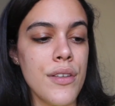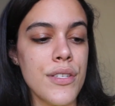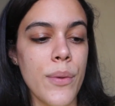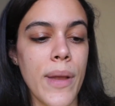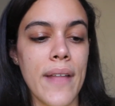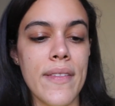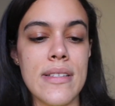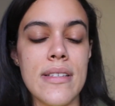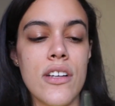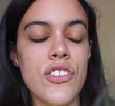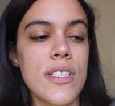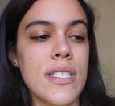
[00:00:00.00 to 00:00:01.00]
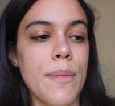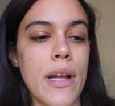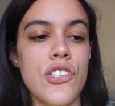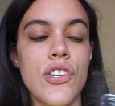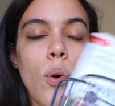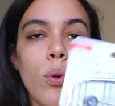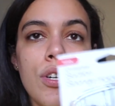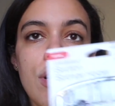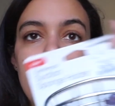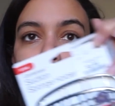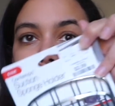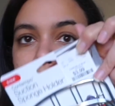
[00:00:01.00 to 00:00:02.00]
So we got the suction sponge
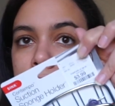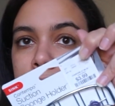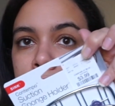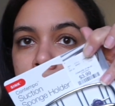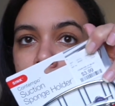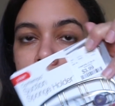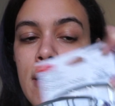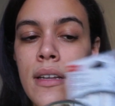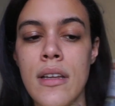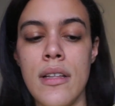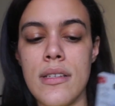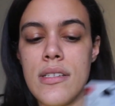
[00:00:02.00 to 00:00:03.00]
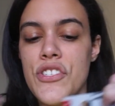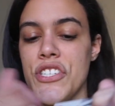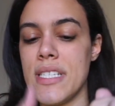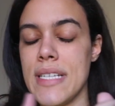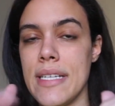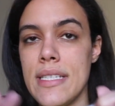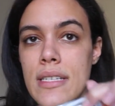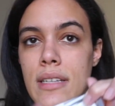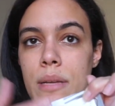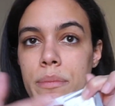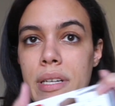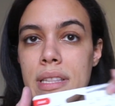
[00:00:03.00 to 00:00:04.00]
holder, $3.99. This is just nice to
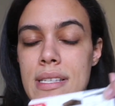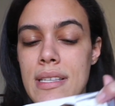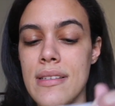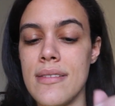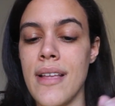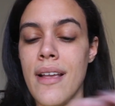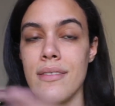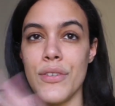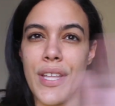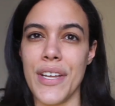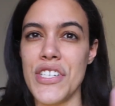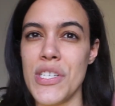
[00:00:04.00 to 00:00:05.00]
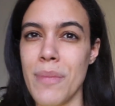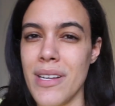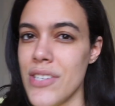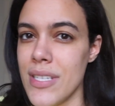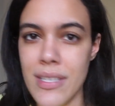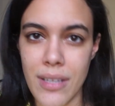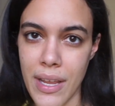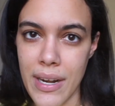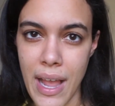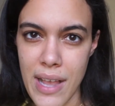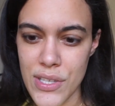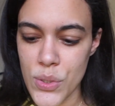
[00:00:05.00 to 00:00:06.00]
like put this in the sink so that your sponge isn't like
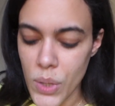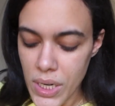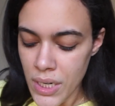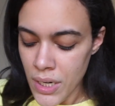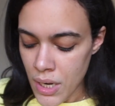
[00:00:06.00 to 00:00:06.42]
an eyesore.